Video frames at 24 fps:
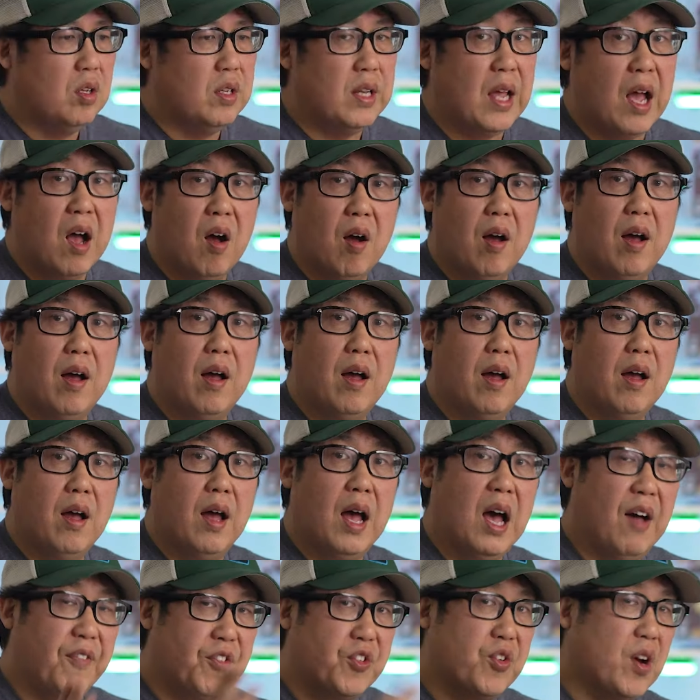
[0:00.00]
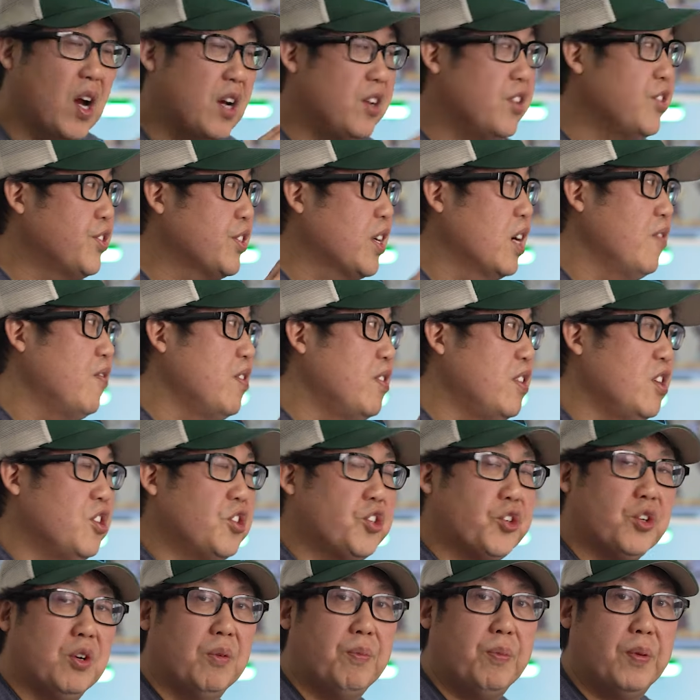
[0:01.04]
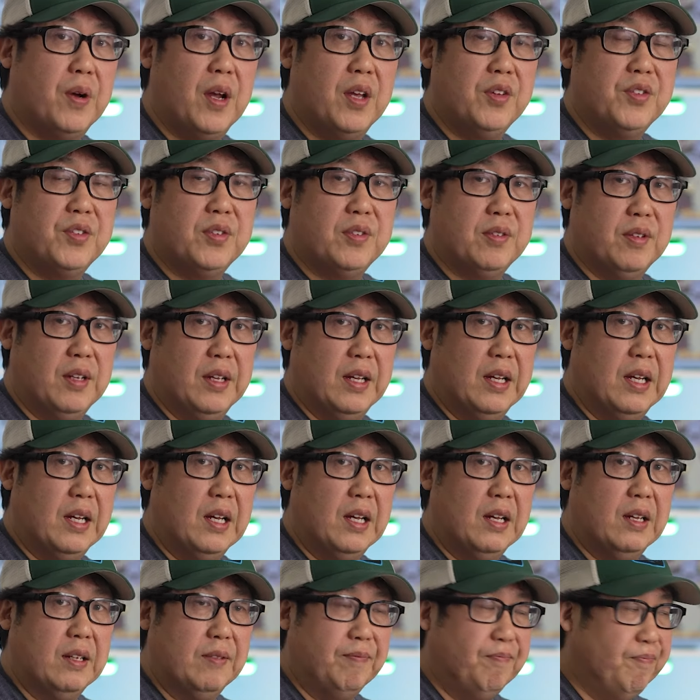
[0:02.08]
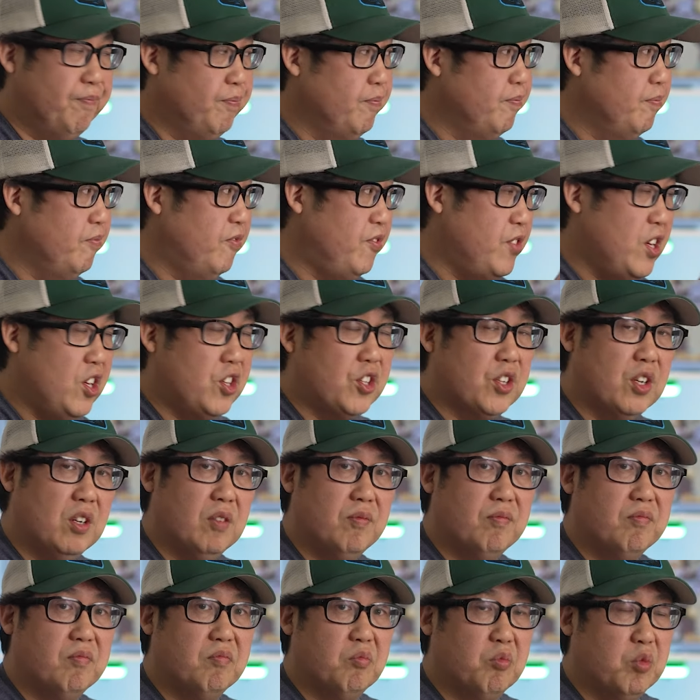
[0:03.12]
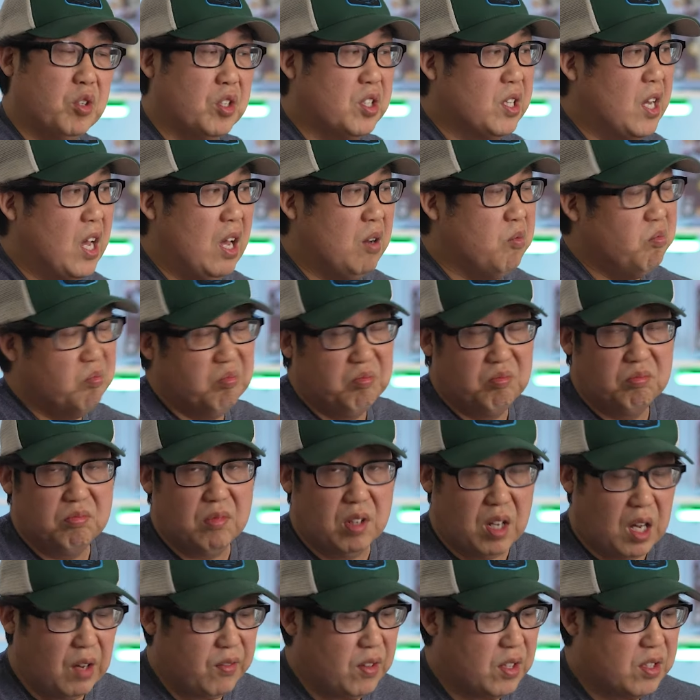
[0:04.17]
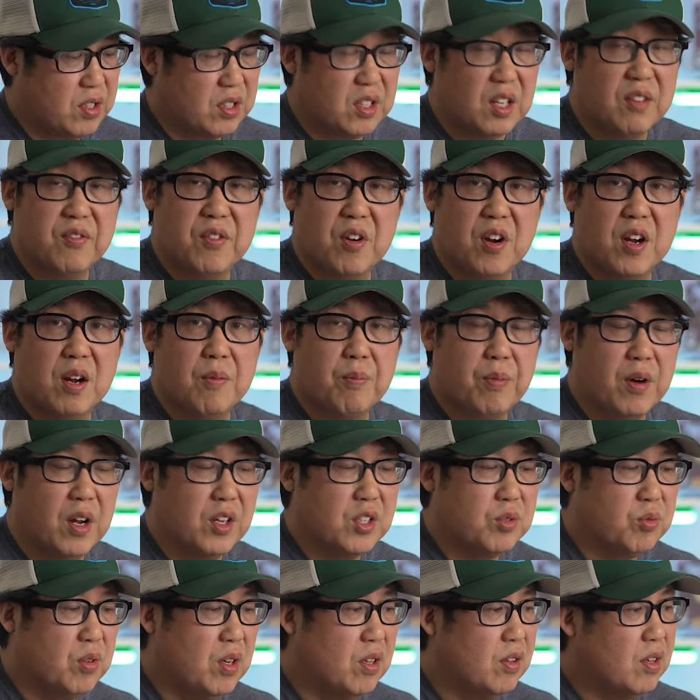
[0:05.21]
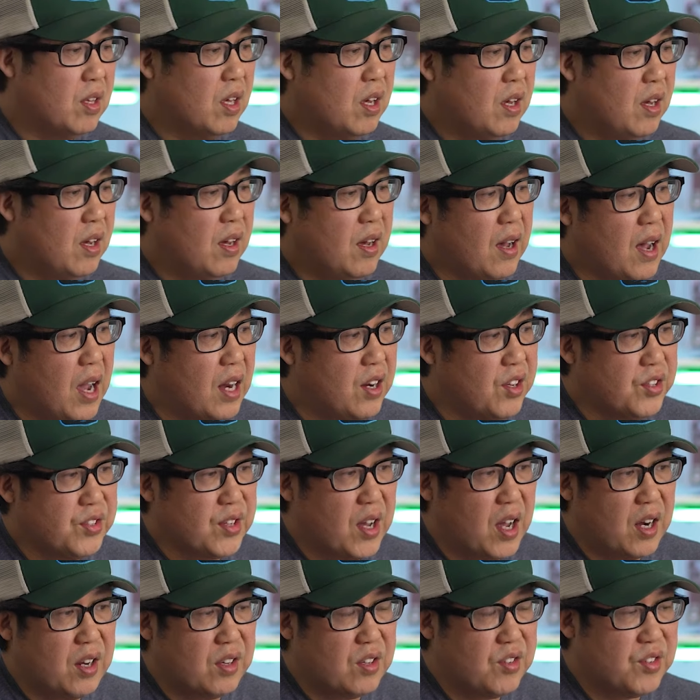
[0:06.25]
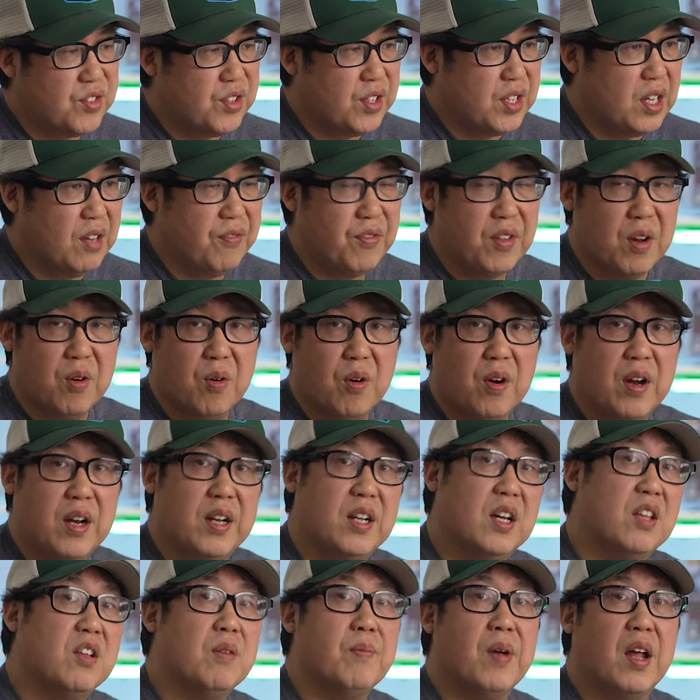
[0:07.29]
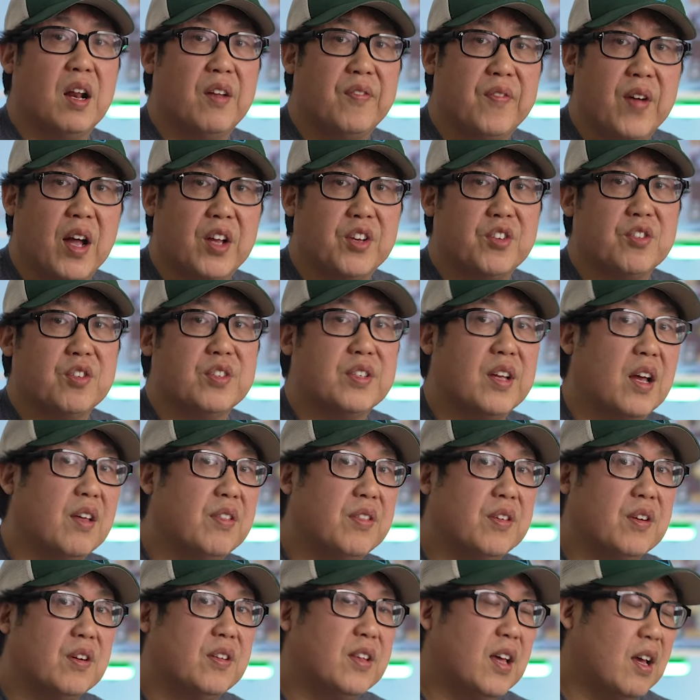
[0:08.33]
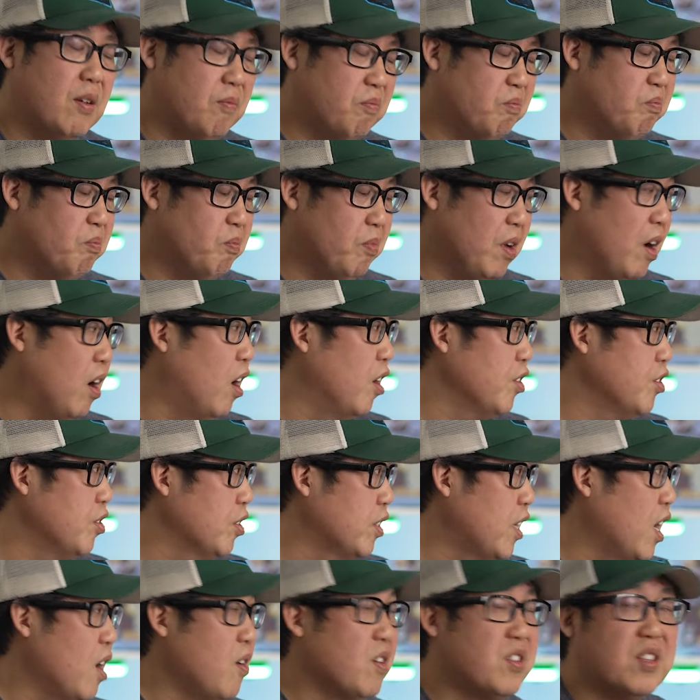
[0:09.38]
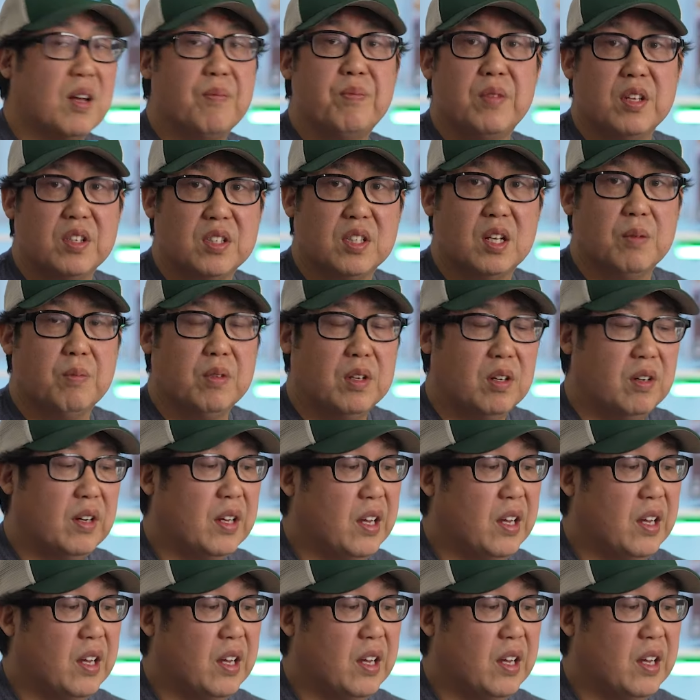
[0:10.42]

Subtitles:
Now, after I discovered this SurePress feature, which I obviously am very impressed with, I decided to see if there were any other manufacturers out there that also carried something similar.